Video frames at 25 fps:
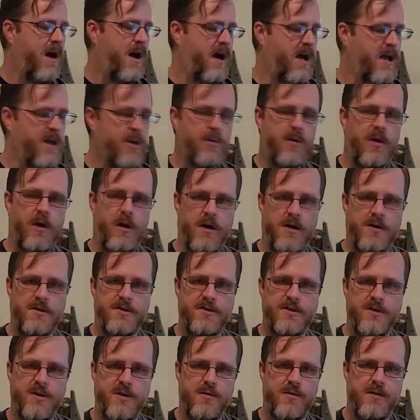You will
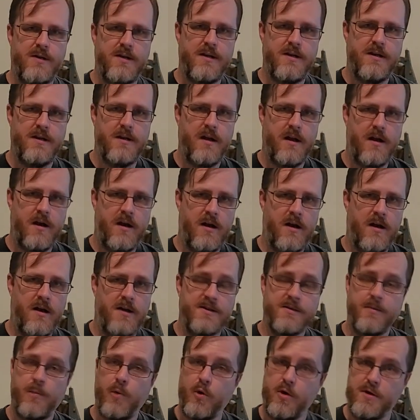also need
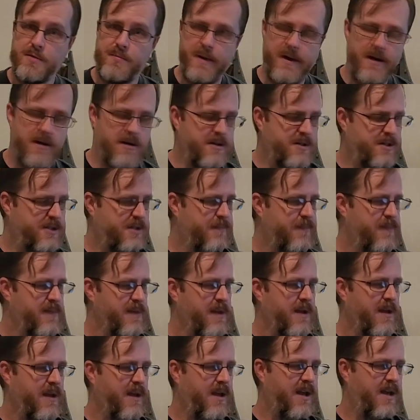some orange bitters,
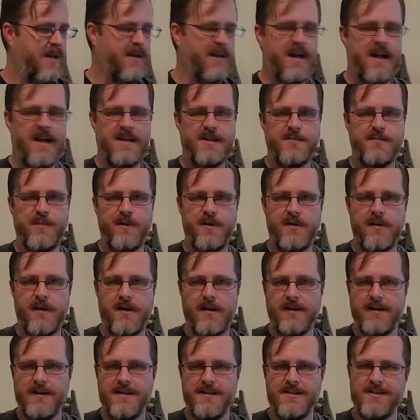and last but not
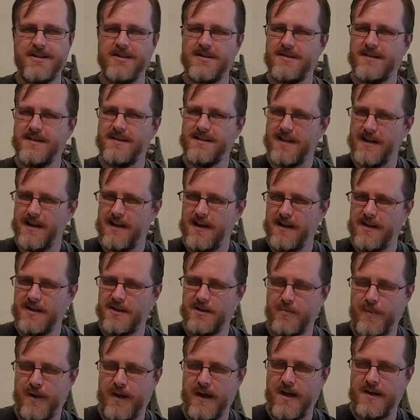least, just a tiny
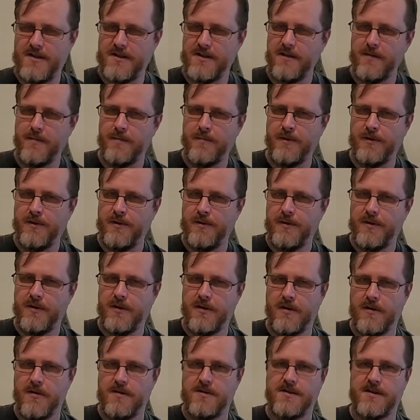splash of blue
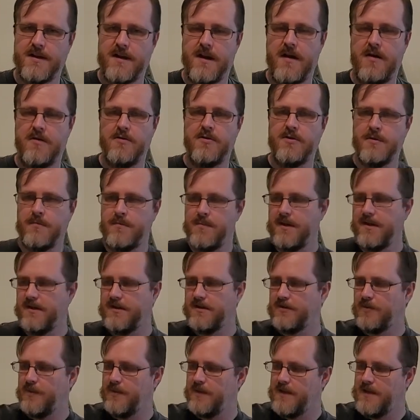curacao to
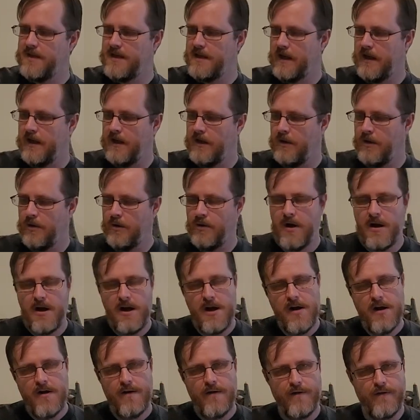mix with the yellow
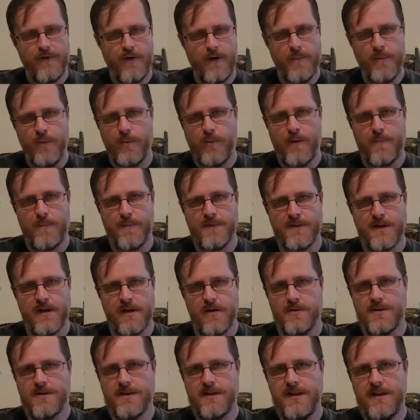from the
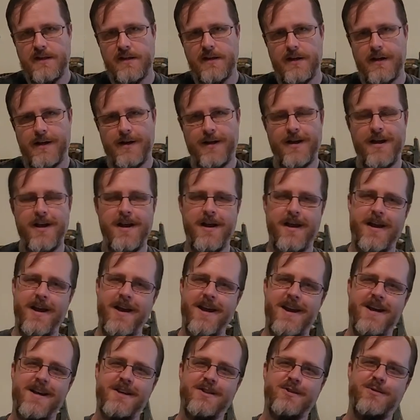reposado tequila. And
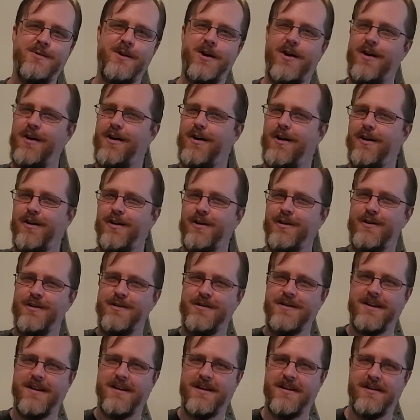as we all learned
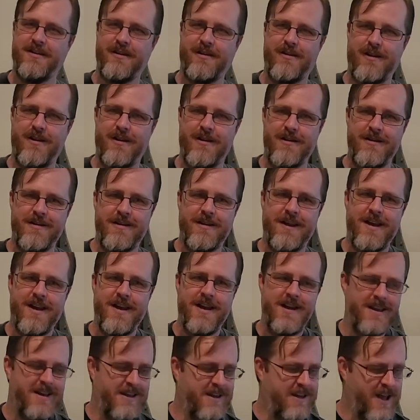in kindergarten,
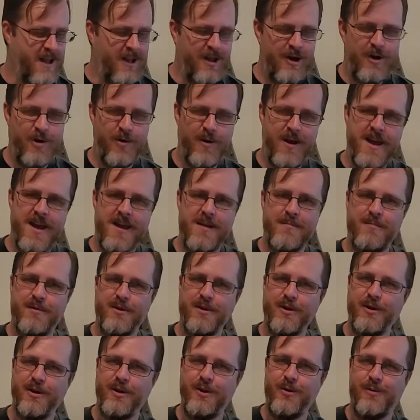yellow and
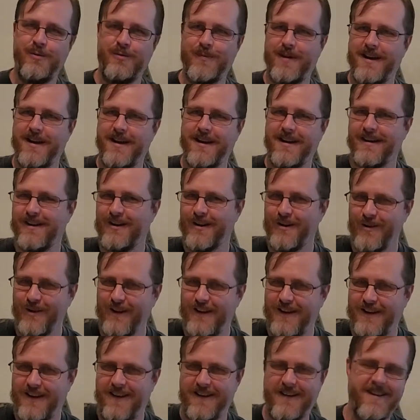blue make
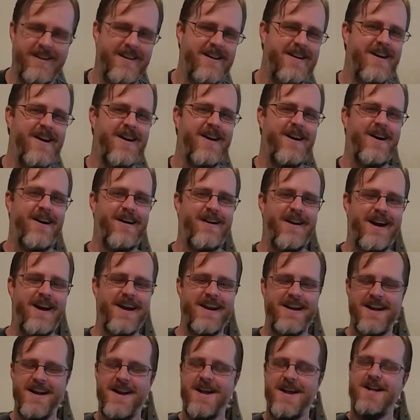green. All
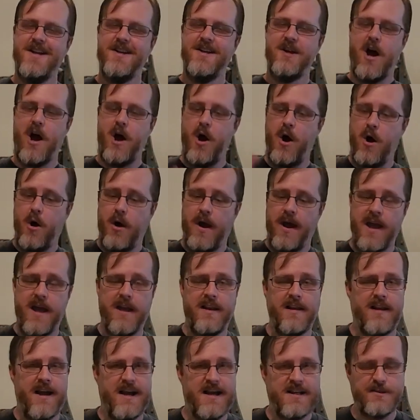right. Oh, and
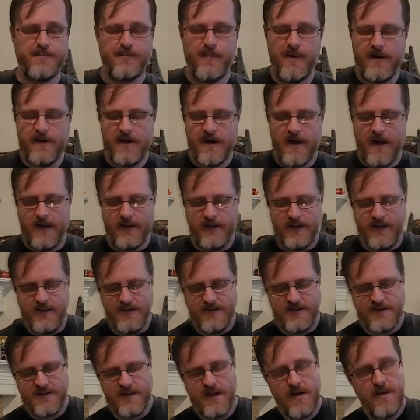last but not
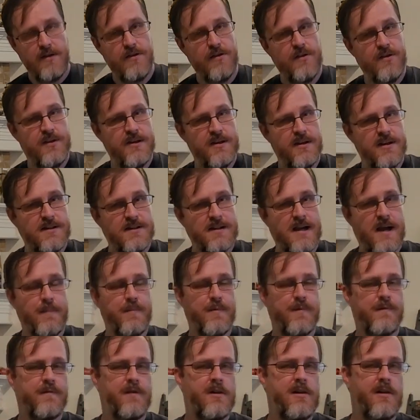least, the type
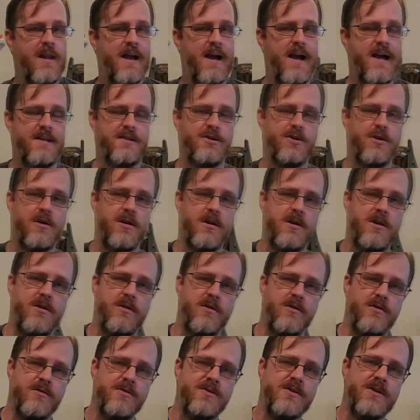of glass you're going to
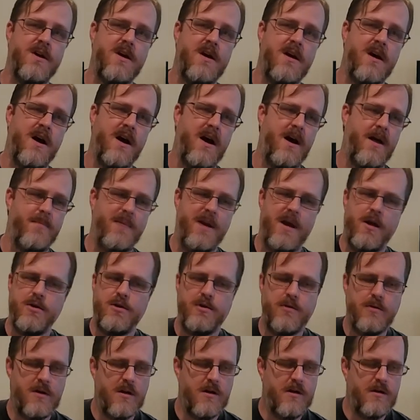use. Now
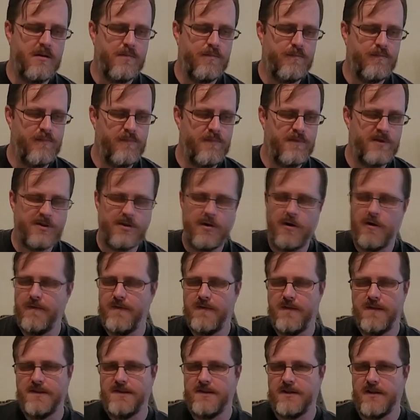you can serve
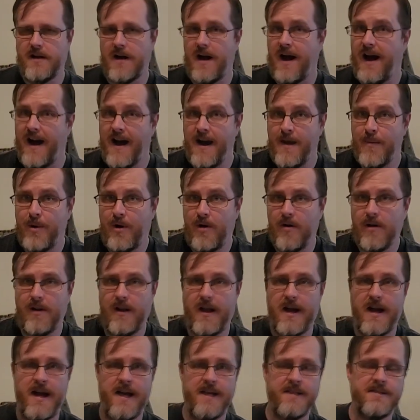this in a highball
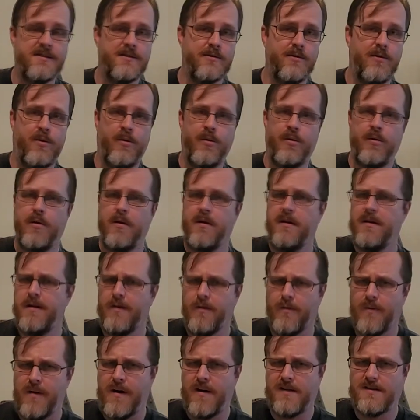glass or in a
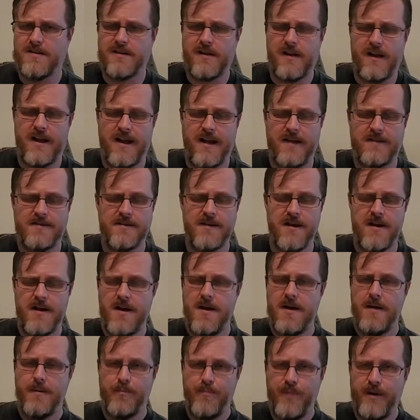rocks glass,
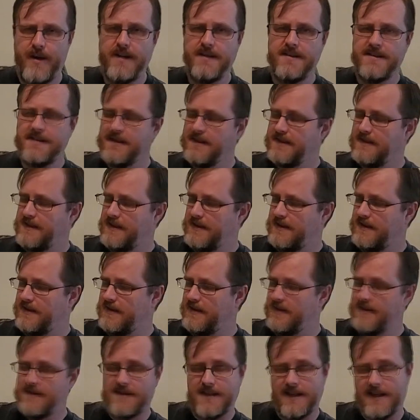but since this
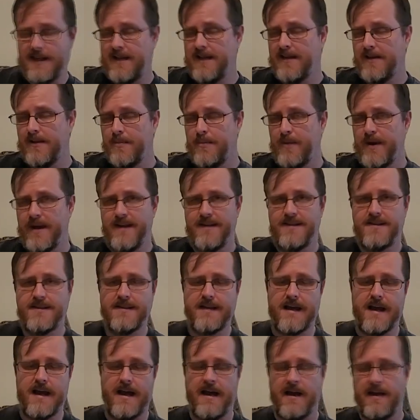is tequila
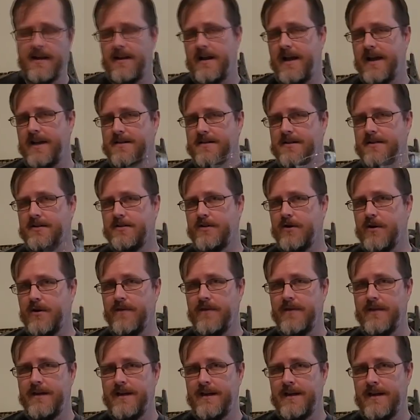based, I like to serve
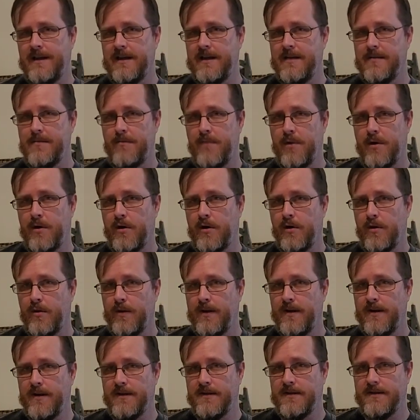it in a
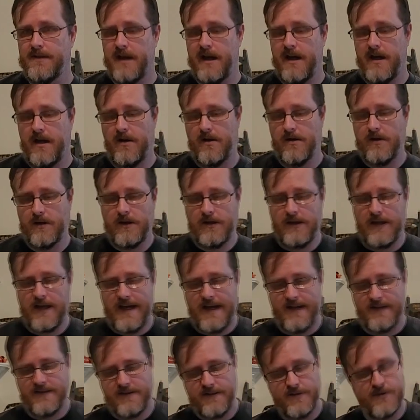margarita style
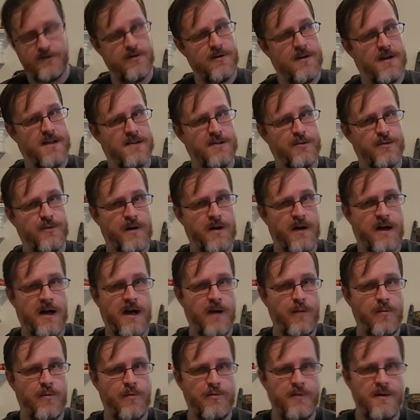glass. So that's what I
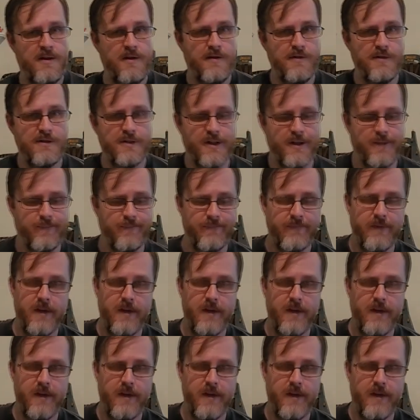will be using.